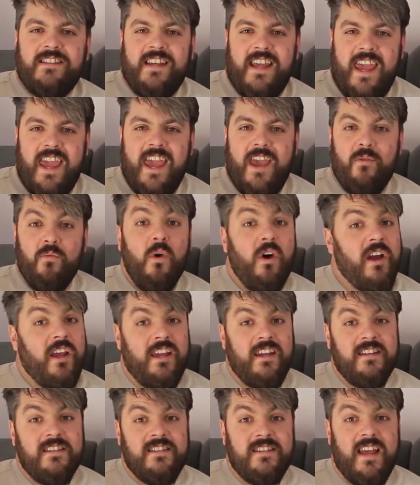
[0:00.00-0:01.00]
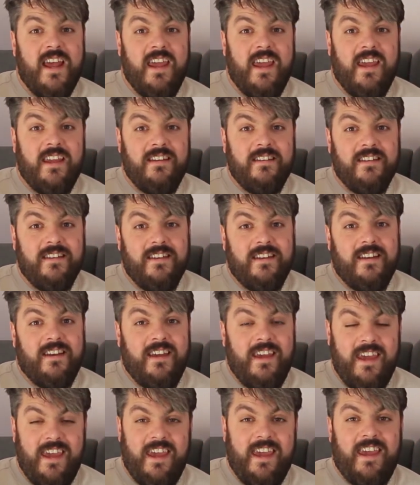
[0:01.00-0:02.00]
to hear what He is saying
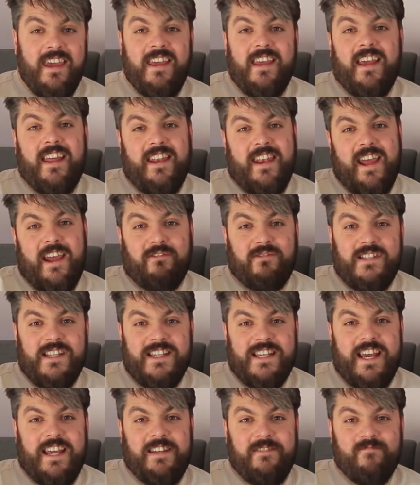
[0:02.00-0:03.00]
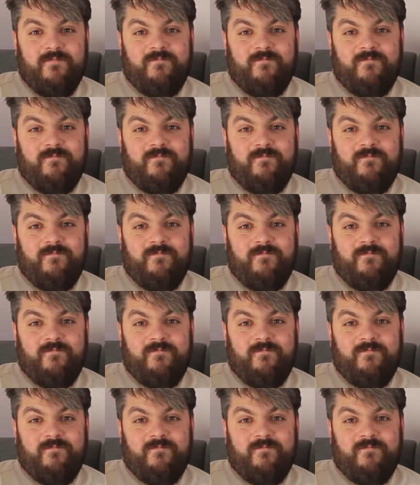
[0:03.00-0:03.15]
here and now today.